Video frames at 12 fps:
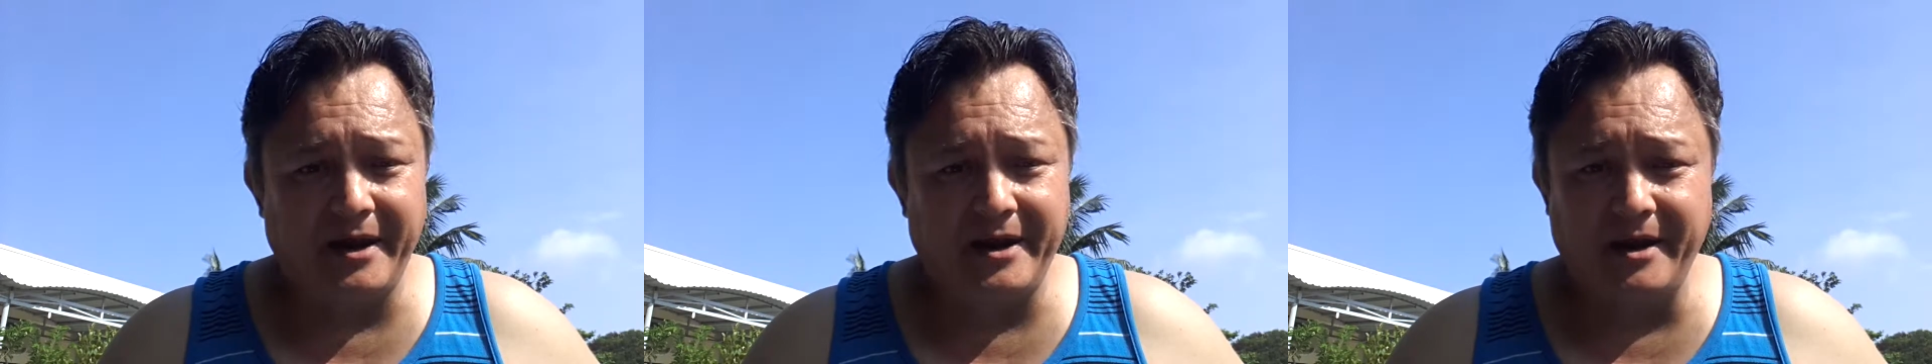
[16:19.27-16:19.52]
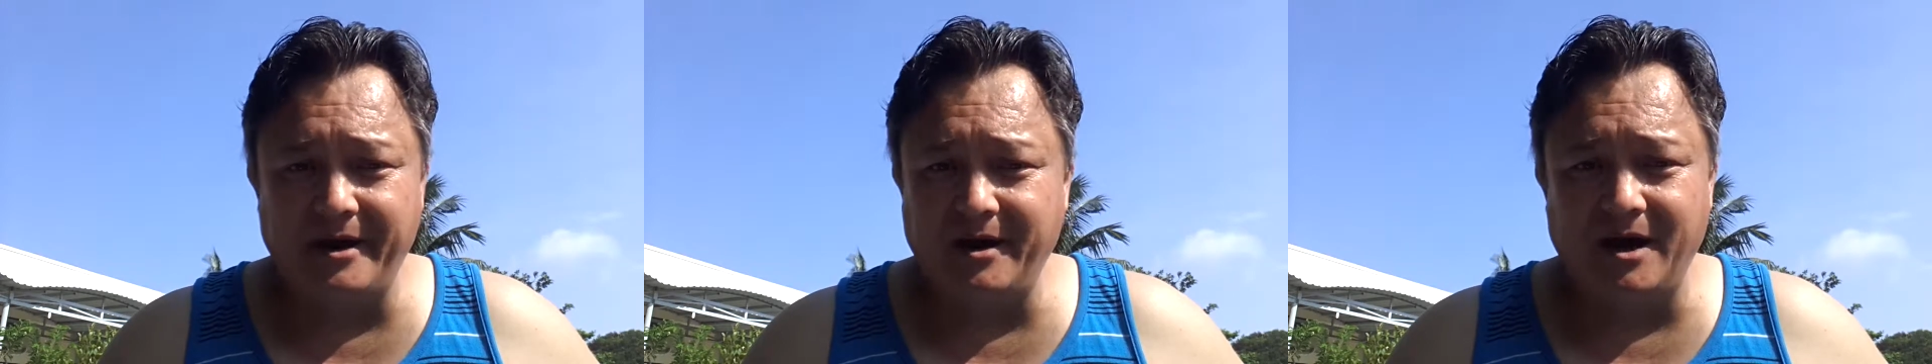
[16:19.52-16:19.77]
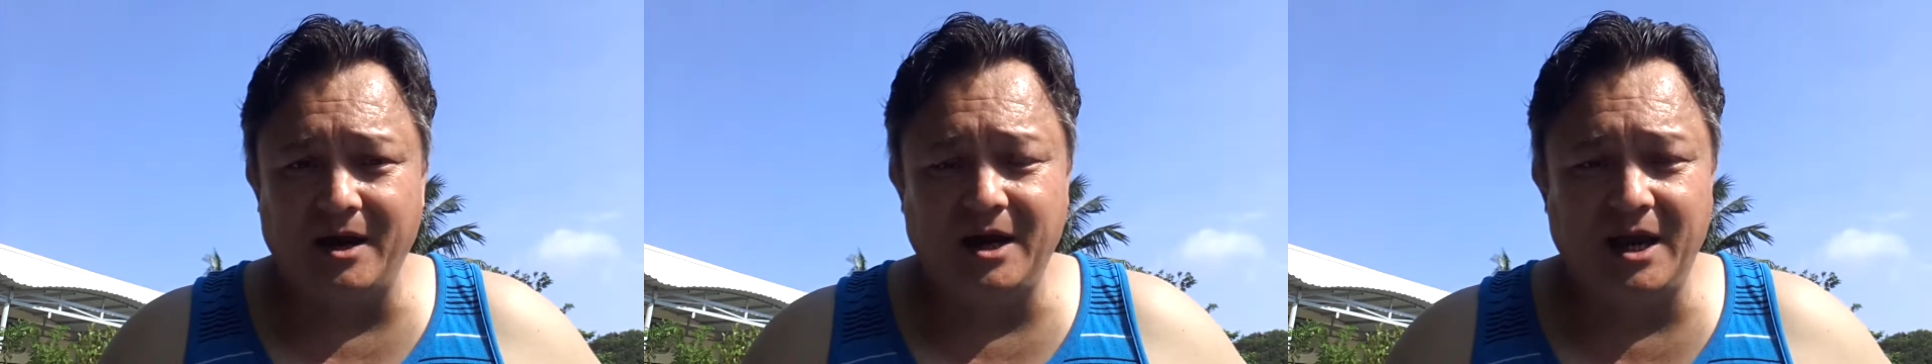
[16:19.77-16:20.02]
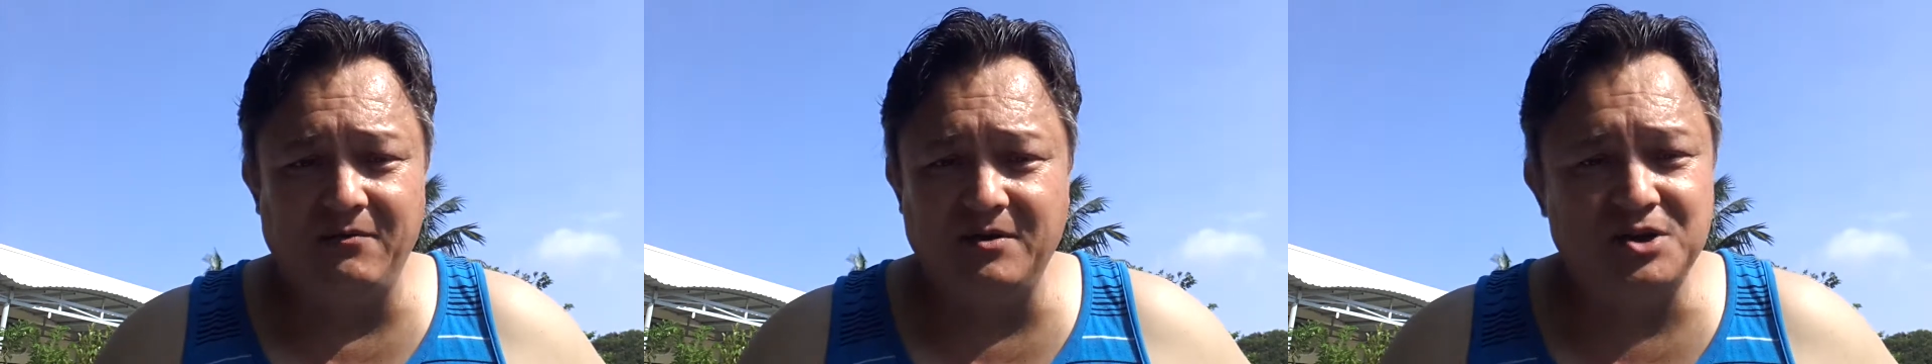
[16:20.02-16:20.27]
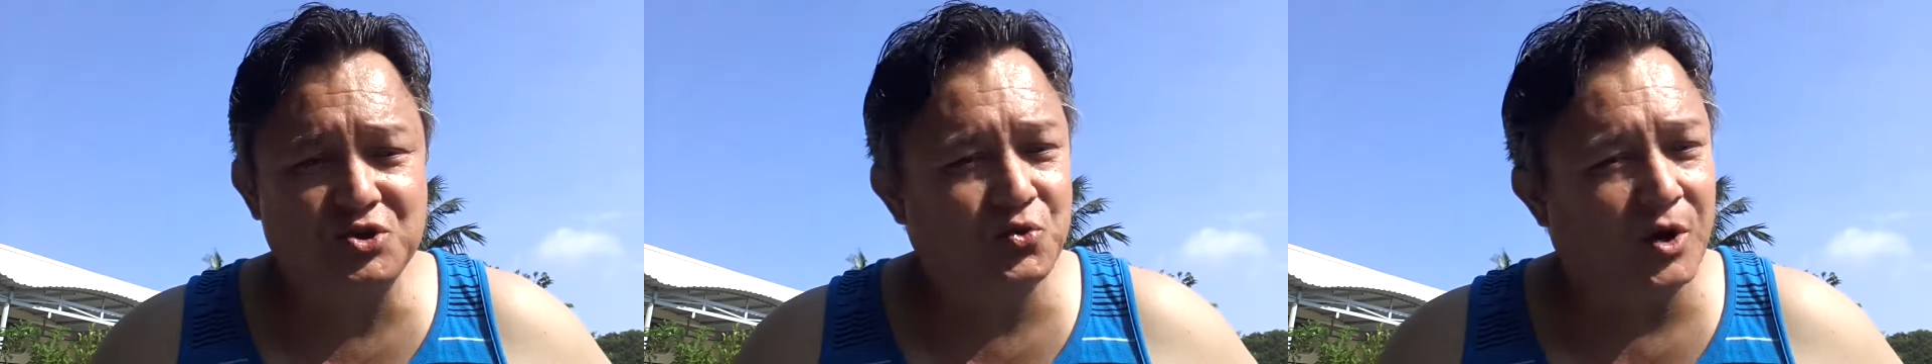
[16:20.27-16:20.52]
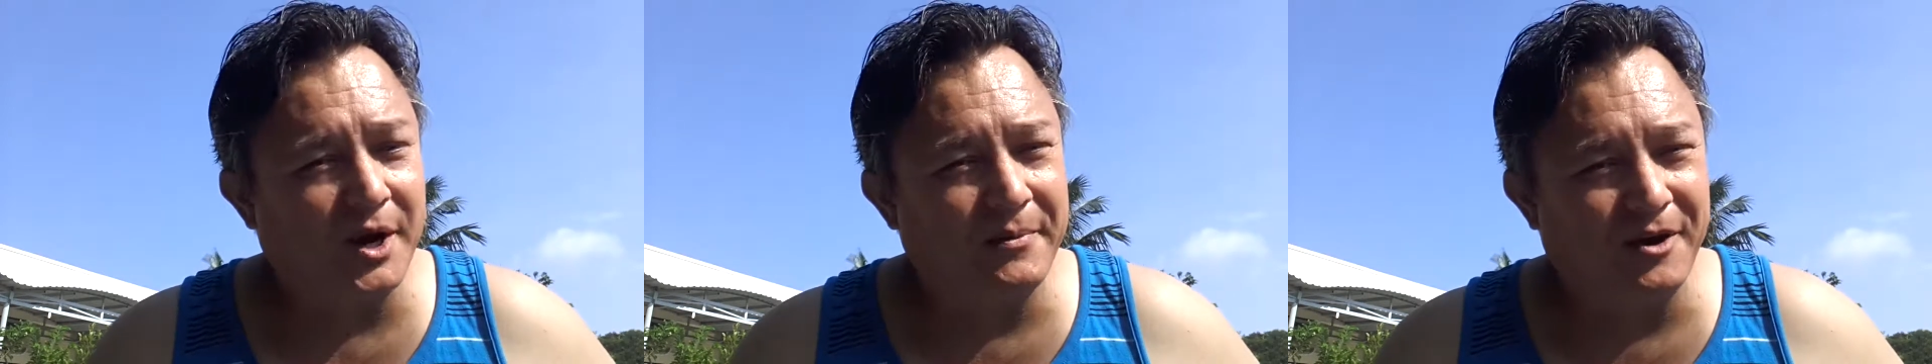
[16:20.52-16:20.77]
cannot even
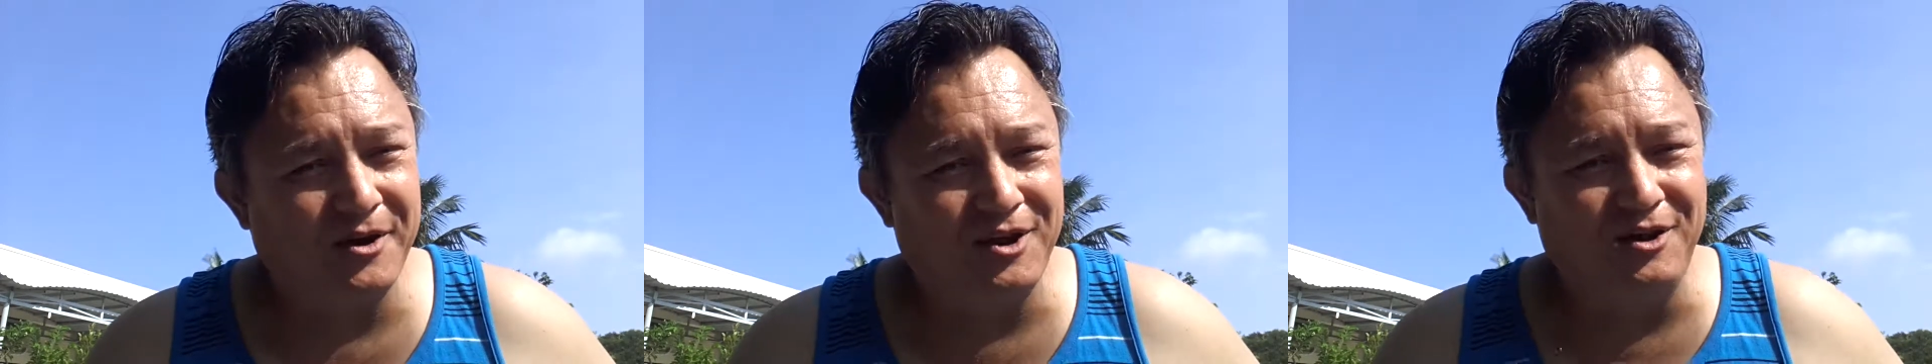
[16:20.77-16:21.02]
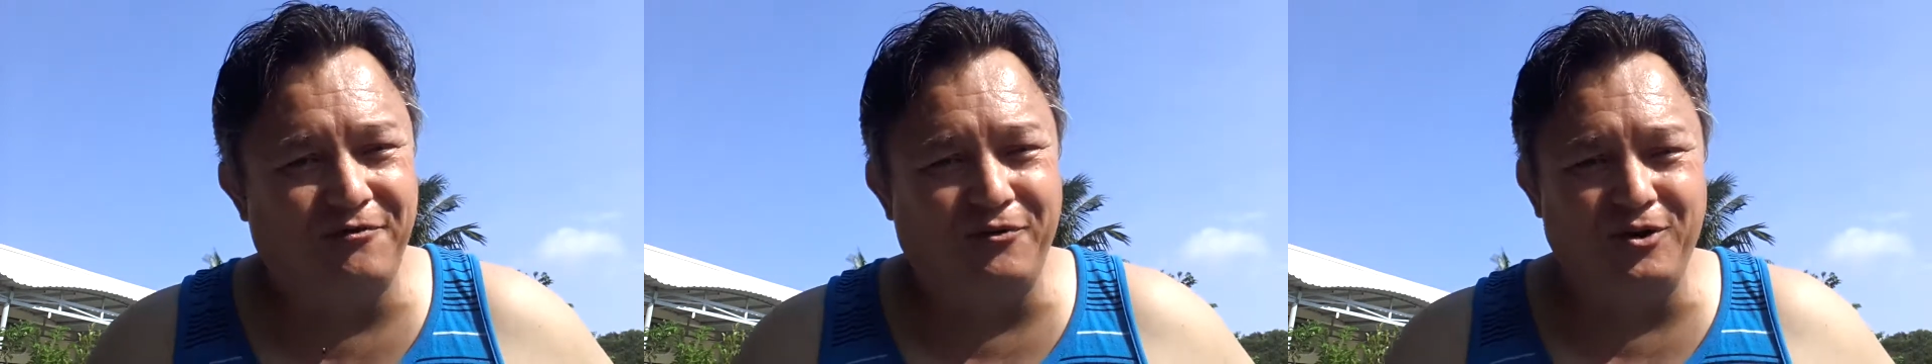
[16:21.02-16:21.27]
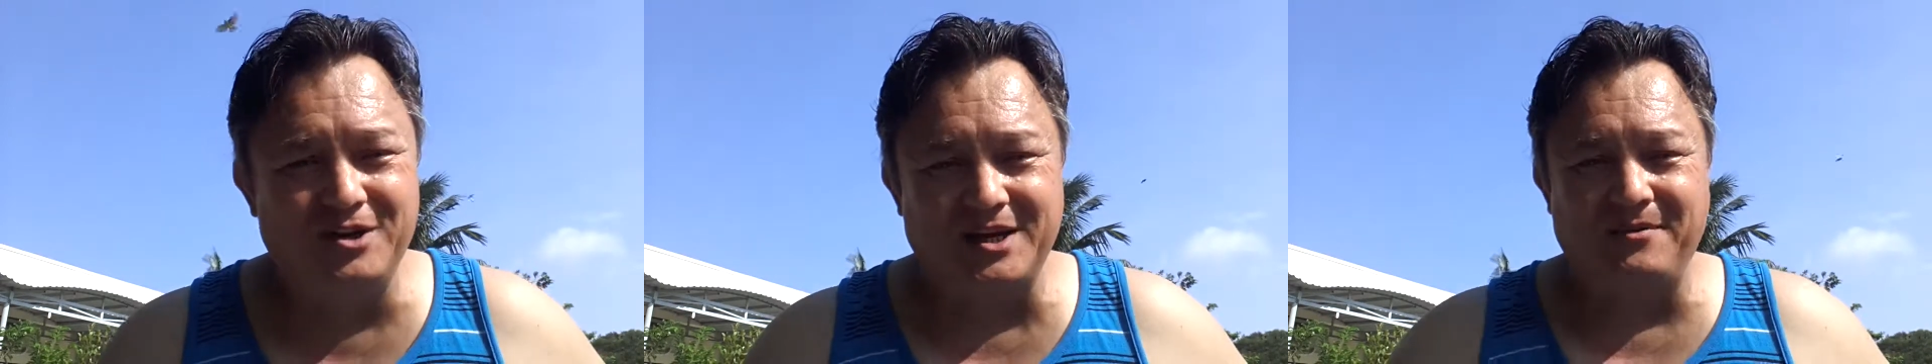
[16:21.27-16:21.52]
describe how good the food is.